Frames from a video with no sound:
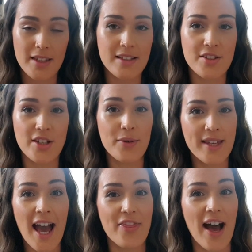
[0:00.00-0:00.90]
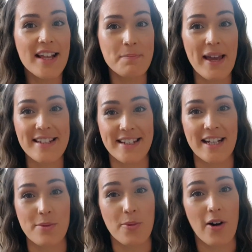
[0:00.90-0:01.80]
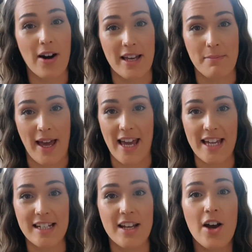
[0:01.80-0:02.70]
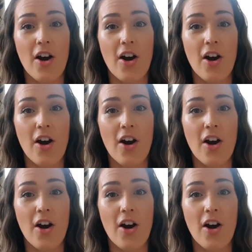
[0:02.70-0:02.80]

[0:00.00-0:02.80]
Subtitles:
So yeah, that's basically what I made.